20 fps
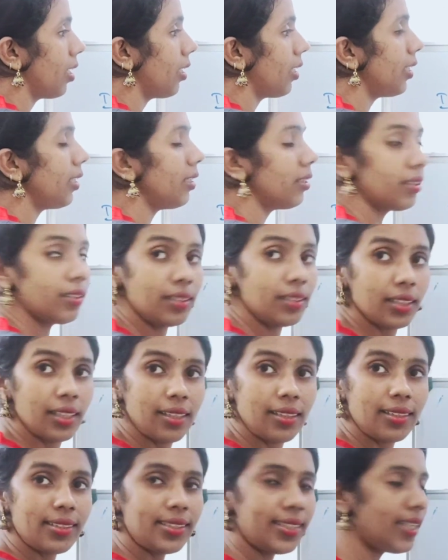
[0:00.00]
Here
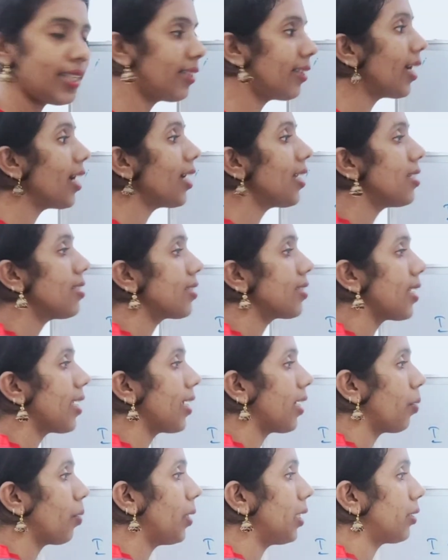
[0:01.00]
theta is
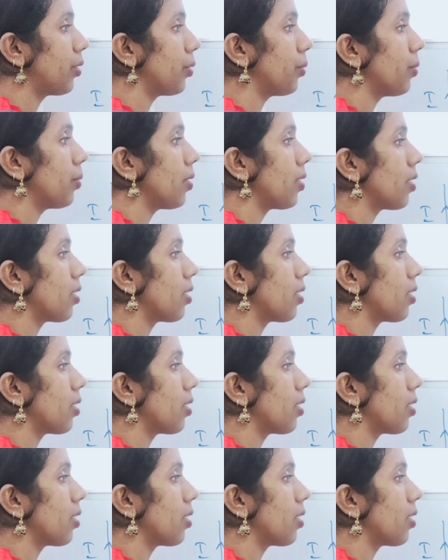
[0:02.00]
equal to